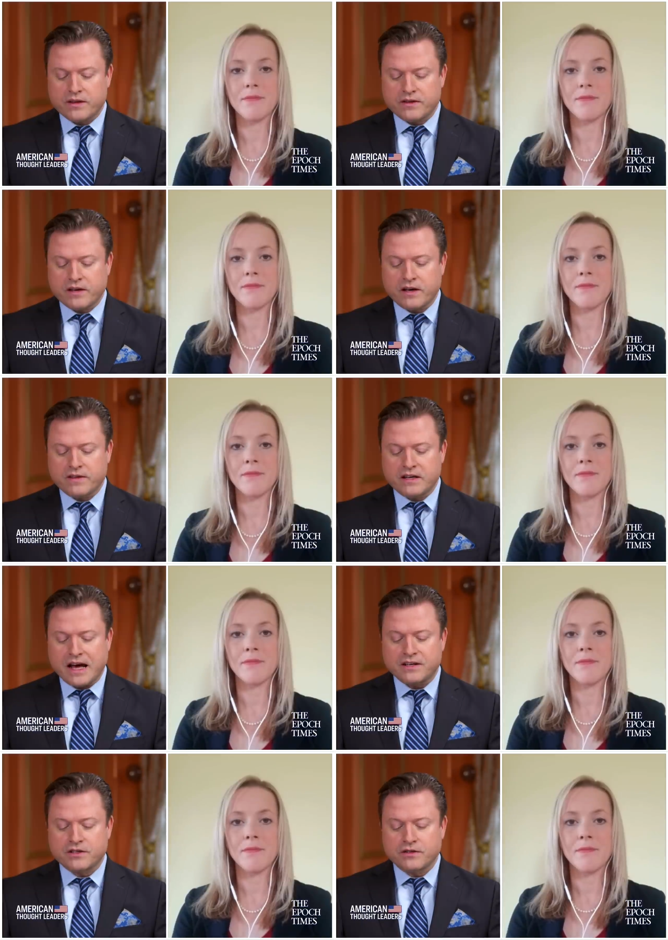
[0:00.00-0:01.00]
Speaker 1: with uh, the
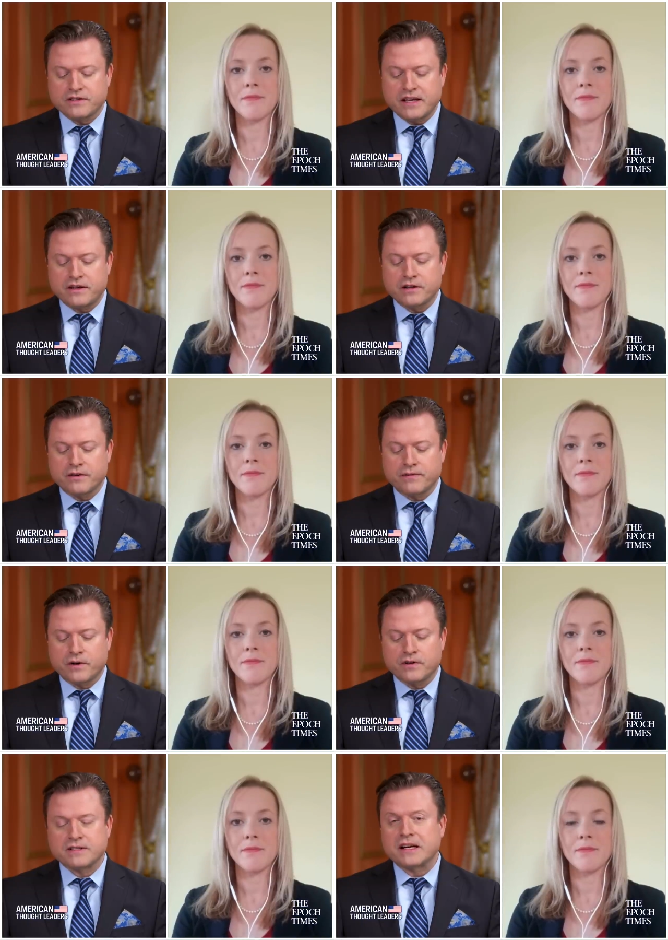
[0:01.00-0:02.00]
National Center
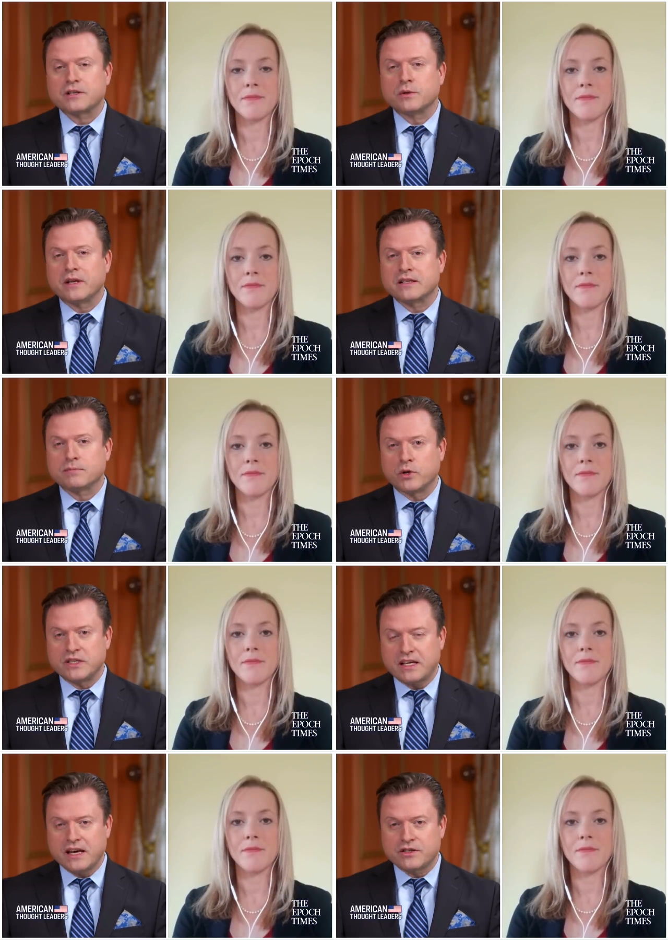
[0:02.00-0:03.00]
for Sexual
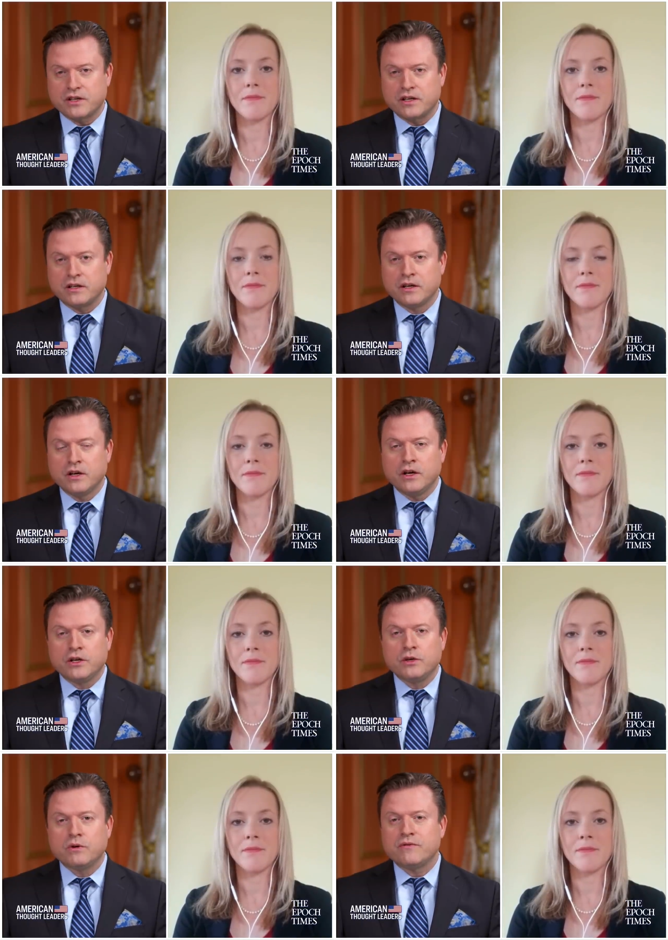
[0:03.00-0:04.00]
Exploitation,
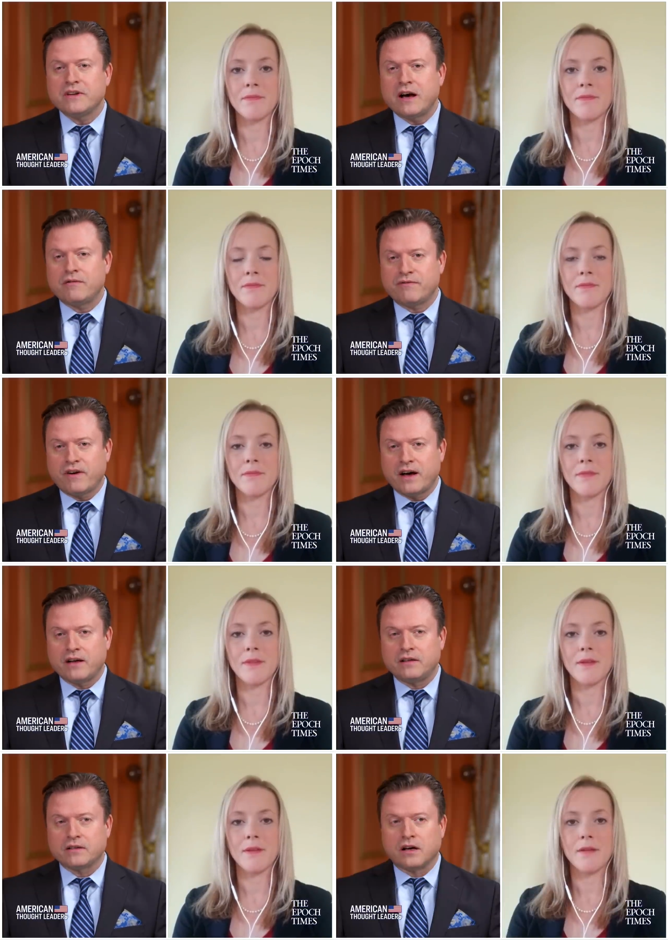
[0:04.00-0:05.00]
you have now
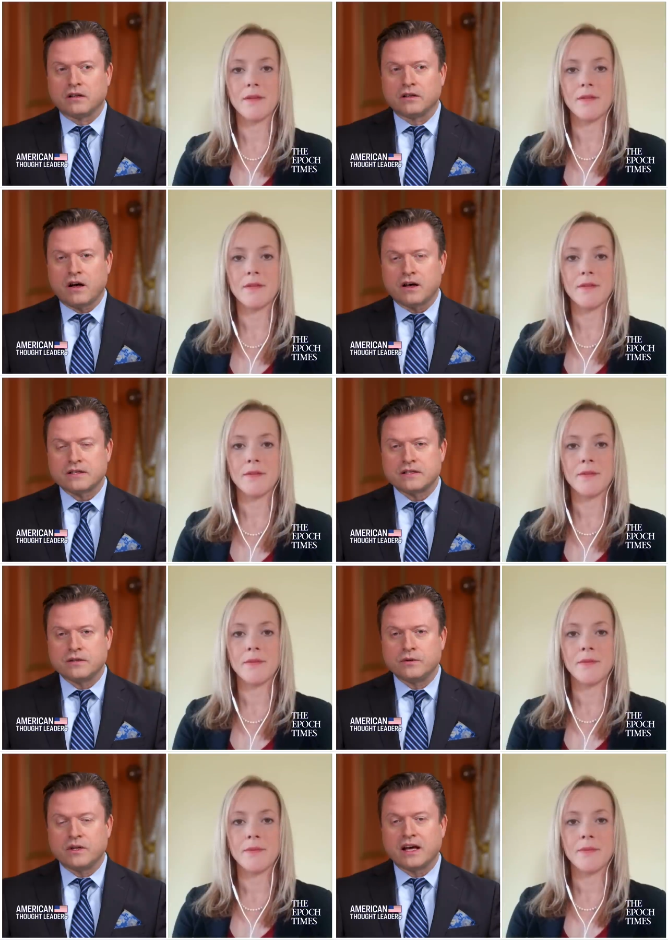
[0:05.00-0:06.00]
filed a
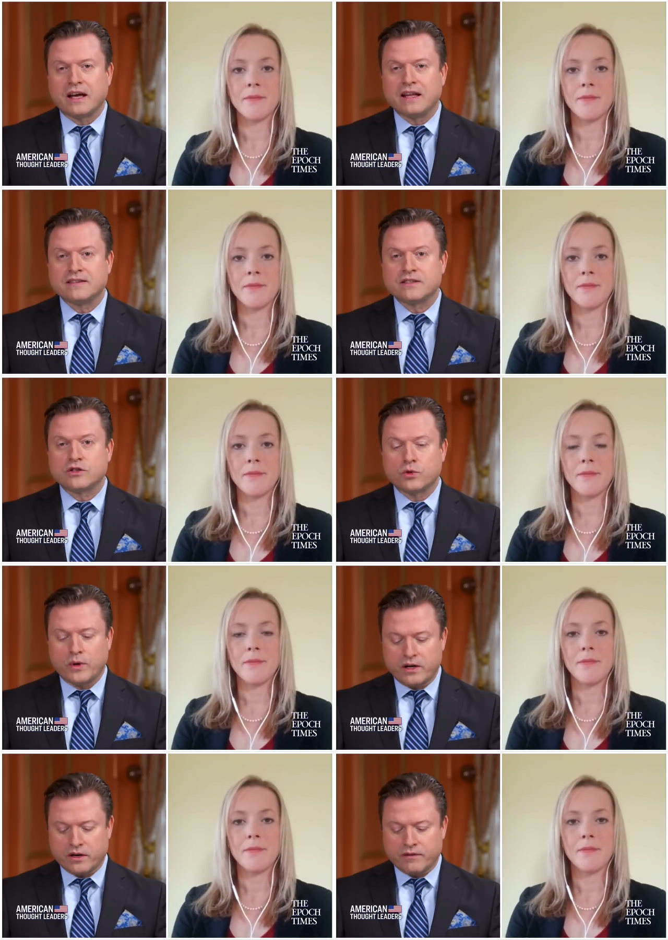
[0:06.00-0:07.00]
lawsuit against
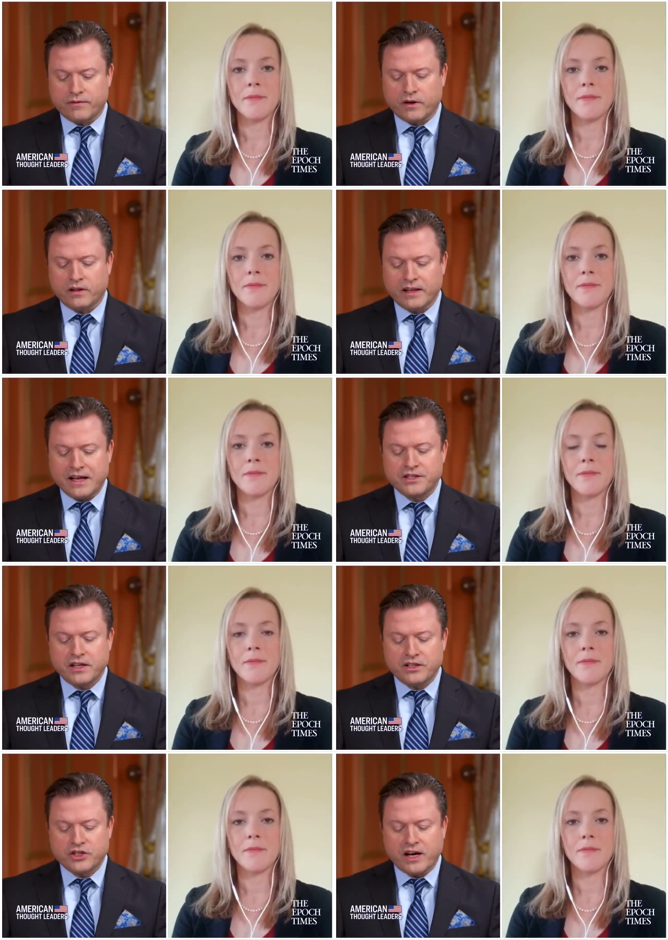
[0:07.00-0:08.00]
Twitter for
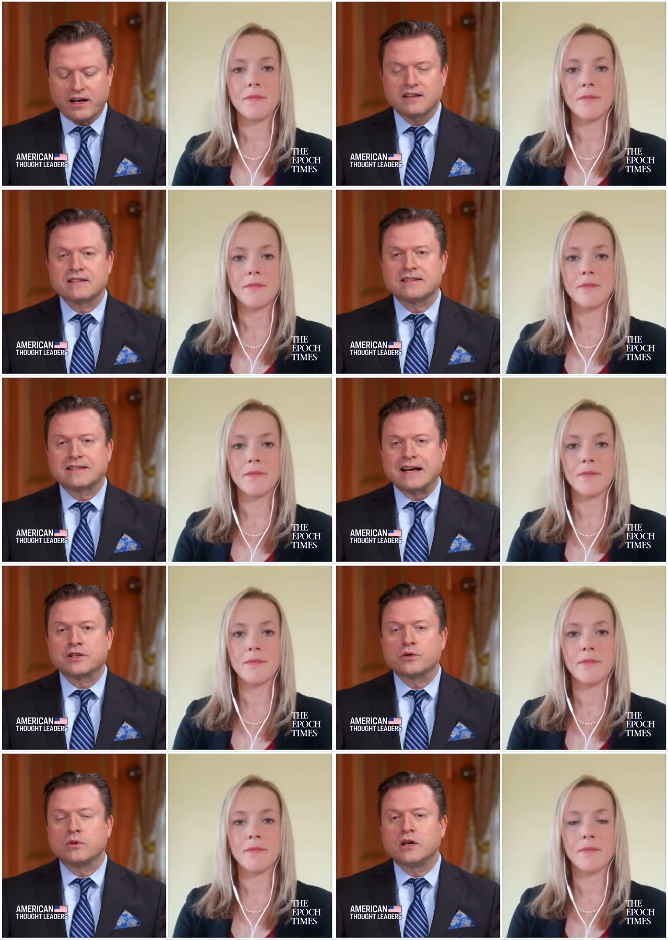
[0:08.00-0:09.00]
alleged child
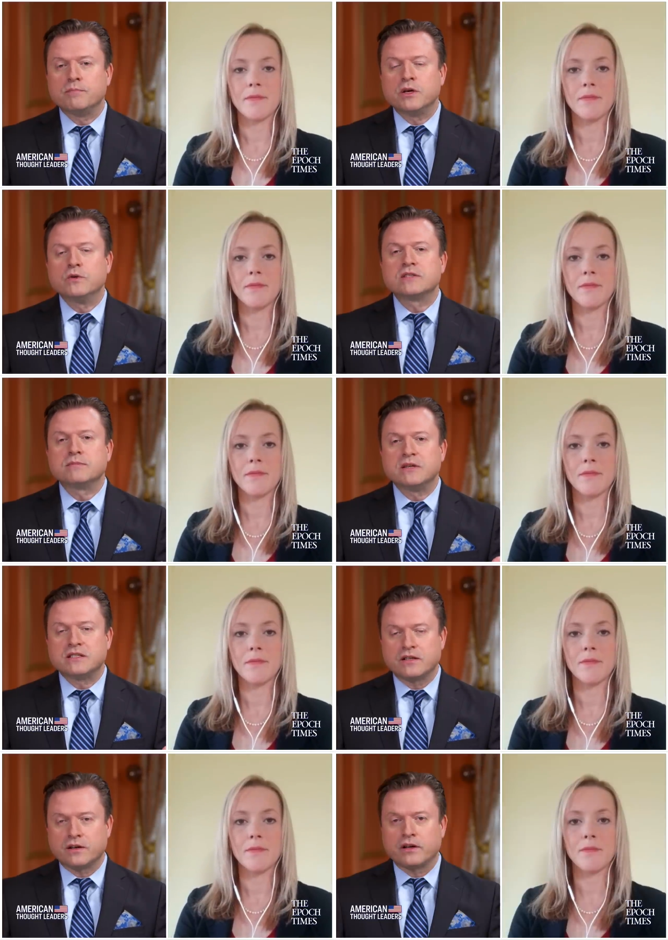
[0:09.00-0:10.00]
sexual abuse
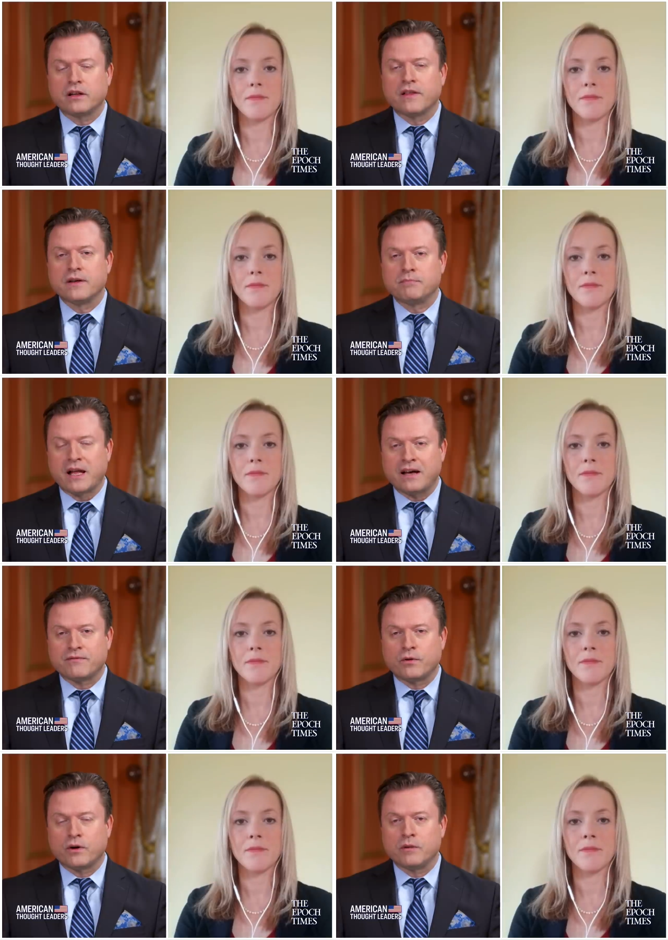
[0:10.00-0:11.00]
material on the
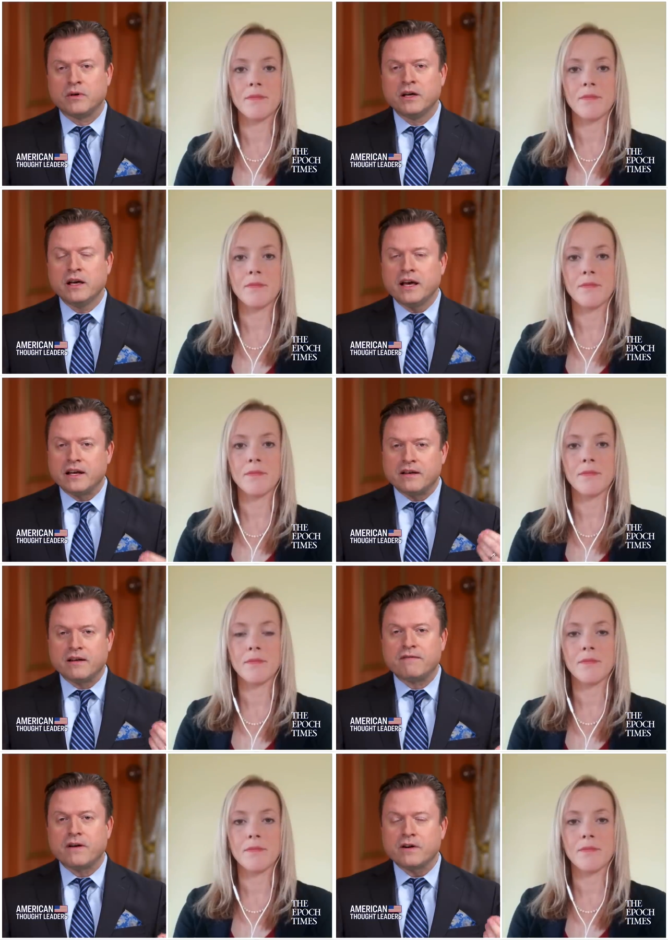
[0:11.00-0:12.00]
platform in a,
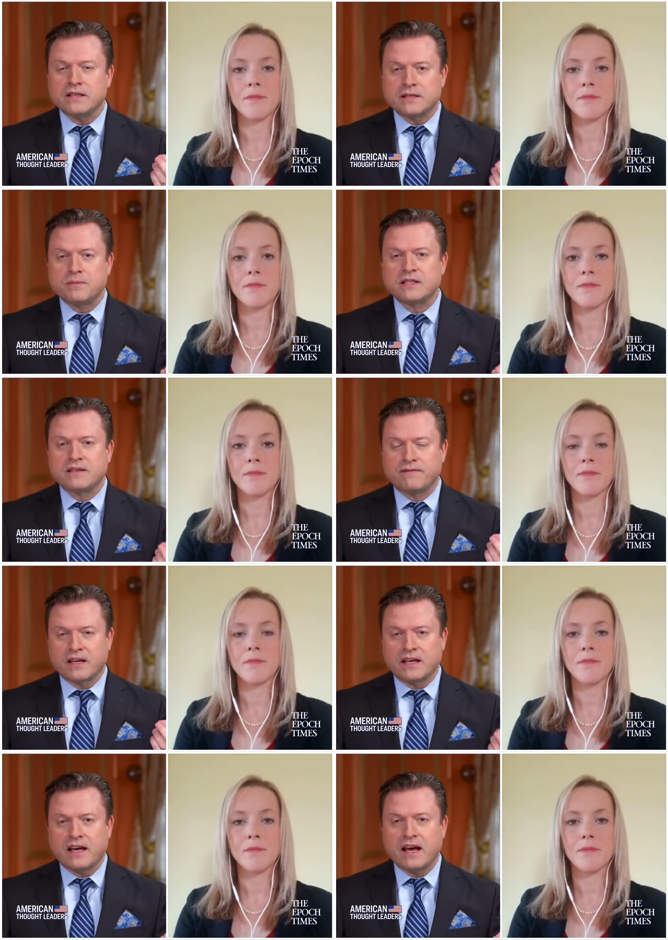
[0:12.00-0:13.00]
in a very
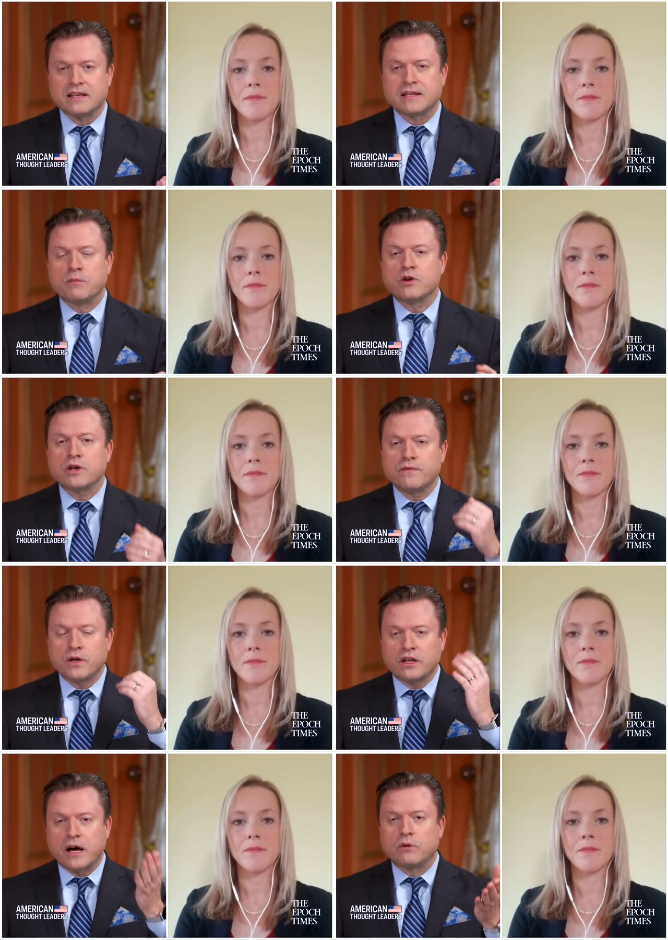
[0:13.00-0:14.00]
specific case. I'm wondering
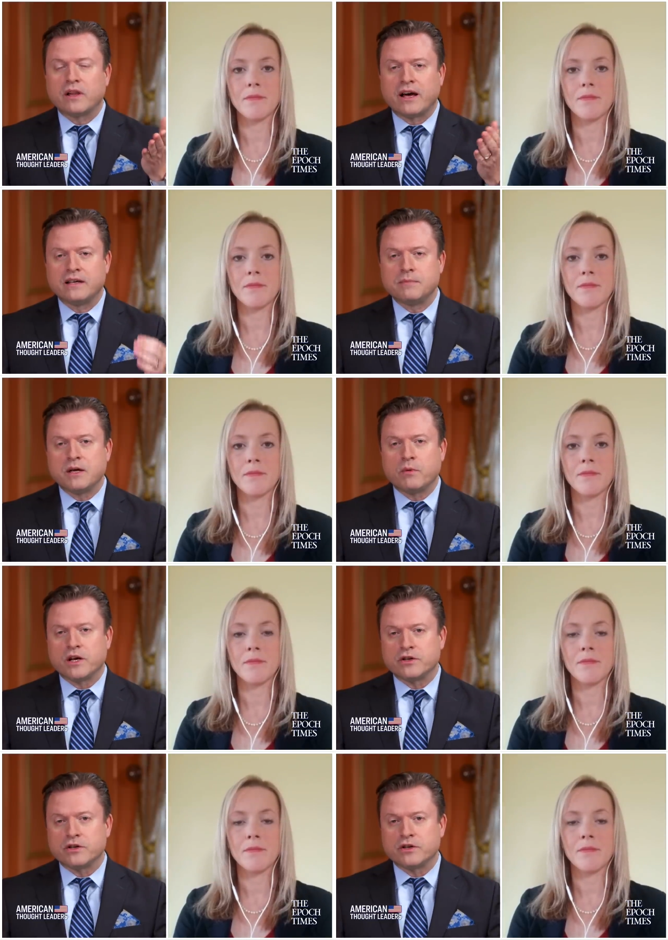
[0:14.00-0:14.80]
if you could outline to me